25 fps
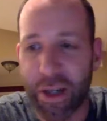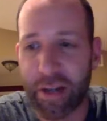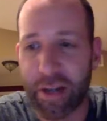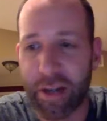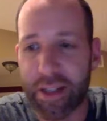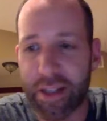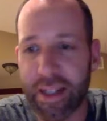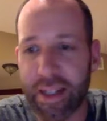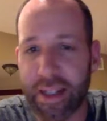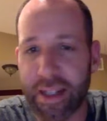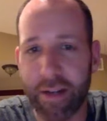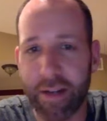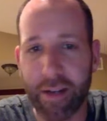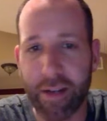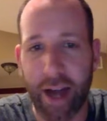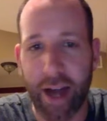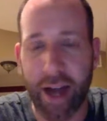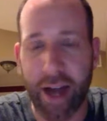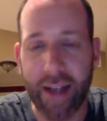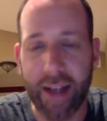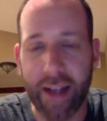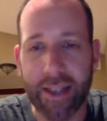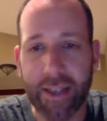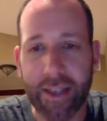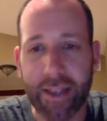the deal,
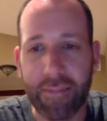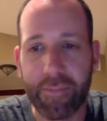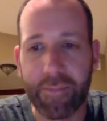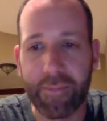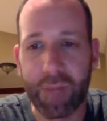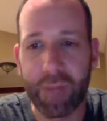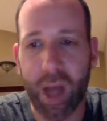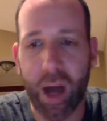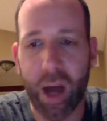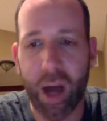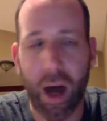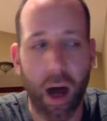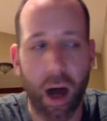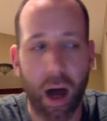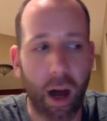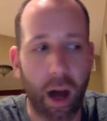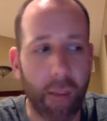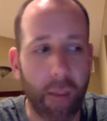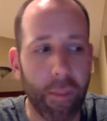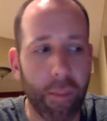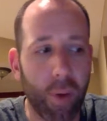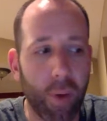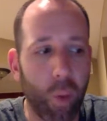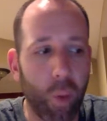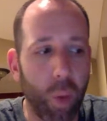guys.
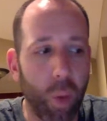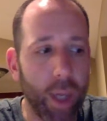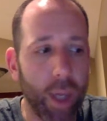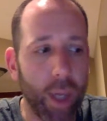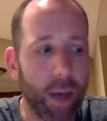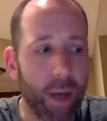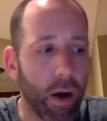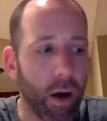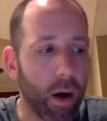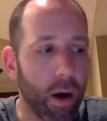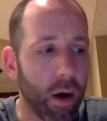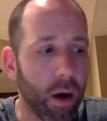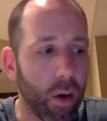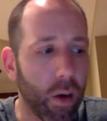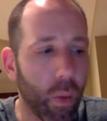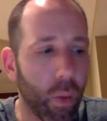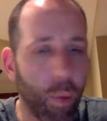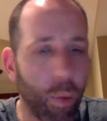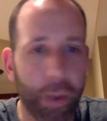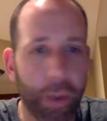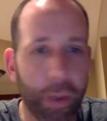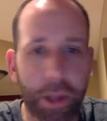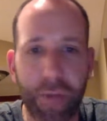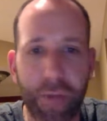We're putting the